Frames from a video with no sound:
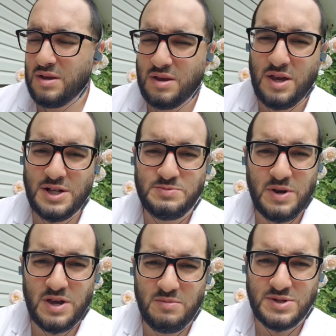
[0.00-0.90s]
kids
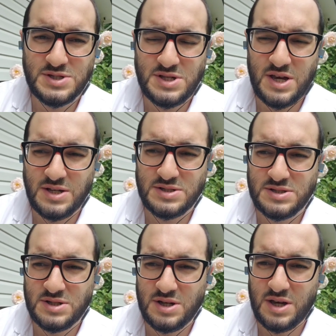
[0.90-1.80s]
making
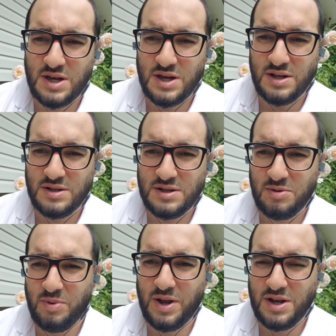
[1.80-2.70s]
mistakes, and
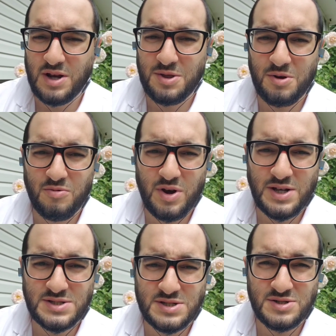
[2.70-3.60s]
depending on their
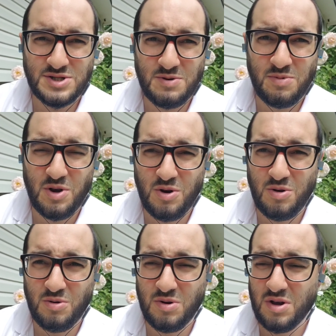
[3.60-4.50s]
race, their zip
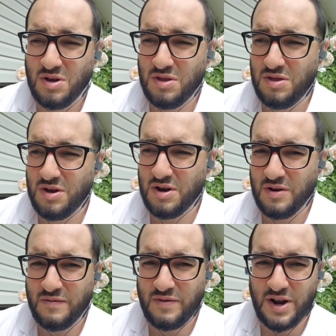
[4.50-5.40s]
code, their
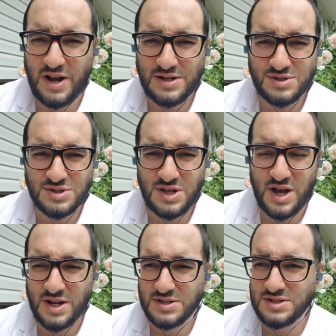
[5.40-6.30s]
financial
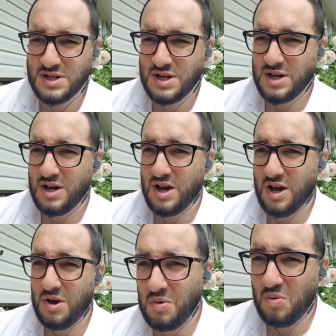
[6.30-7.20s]
status,
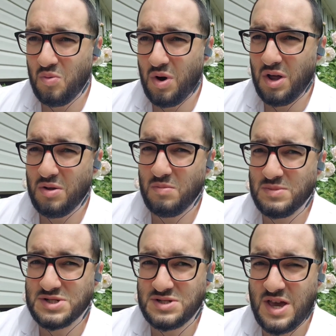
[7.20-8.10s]
what
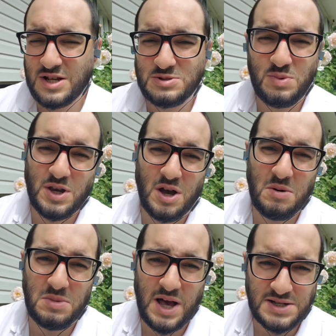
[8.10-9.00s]
mistakes
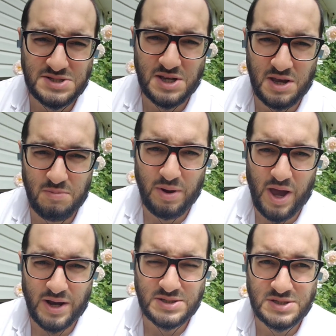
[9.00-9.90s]
become lasting
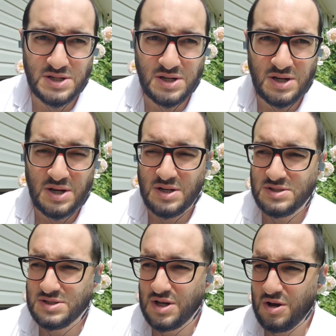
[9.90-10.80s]
impacts.
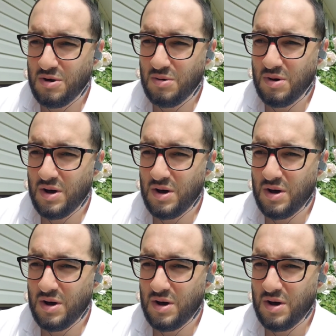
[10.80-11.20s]
So